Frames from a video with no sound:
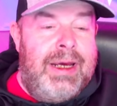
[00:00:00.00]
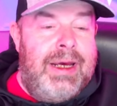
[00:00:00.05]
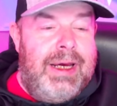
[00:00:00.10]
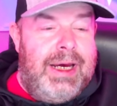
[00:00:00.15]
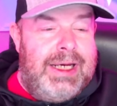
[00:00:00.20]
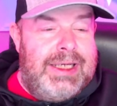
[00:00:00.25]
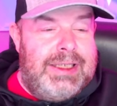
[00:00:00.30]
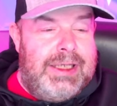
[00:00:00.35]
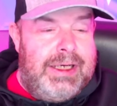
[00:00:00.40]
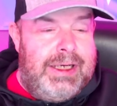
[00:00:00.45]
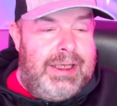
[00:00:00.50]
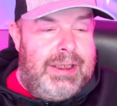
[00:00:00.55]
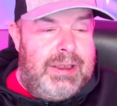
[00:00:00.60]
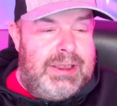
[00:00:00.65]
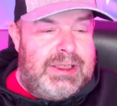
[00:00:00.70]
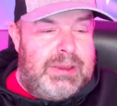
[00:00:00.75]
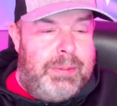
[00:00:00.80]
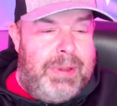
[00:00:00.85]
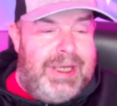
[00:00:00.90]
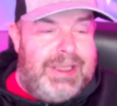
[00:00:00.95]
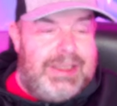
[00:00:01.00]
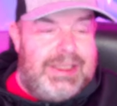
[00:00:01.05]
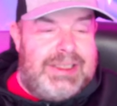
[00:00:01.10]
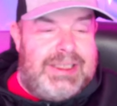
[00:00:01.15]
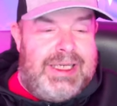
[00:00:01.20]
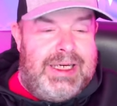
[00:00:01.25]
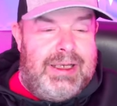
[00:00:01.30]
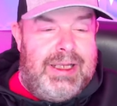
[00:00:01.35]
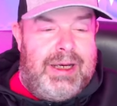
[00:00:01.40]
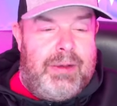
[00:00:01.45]
I'm going to expect to
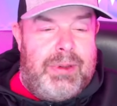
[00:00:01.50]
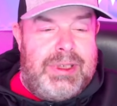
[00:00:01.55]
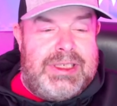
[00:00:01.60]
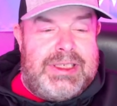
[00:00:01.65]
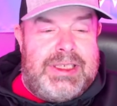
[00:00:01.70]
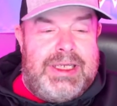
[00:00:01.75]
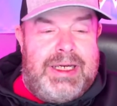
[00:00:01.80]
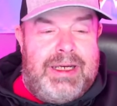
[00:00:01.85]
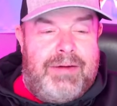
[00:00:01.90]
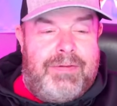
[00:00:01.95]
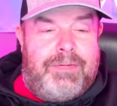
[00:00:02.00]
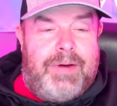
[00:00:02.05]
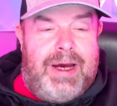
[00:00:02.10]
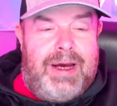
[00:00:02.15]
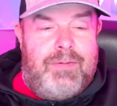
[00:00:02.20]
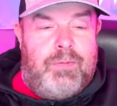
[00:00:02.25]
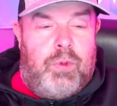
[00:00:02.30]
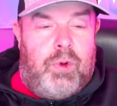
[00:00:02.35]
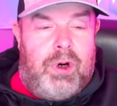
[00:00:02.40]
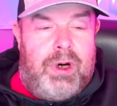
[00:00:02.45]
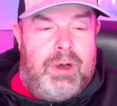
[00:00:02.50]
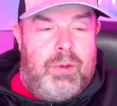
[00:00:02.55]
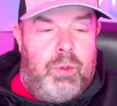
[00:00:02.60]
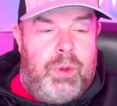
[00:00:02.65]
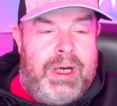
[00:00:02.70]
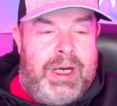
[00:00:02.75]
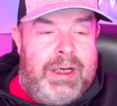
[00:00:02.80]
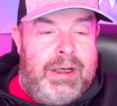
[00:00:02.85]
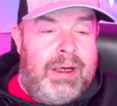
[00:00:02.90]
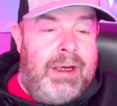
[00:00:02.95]
see like we see a 5 1
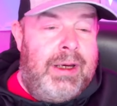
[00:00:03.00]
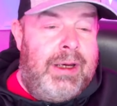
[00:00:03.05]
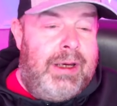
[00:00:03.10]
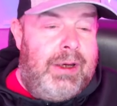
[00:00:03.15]
win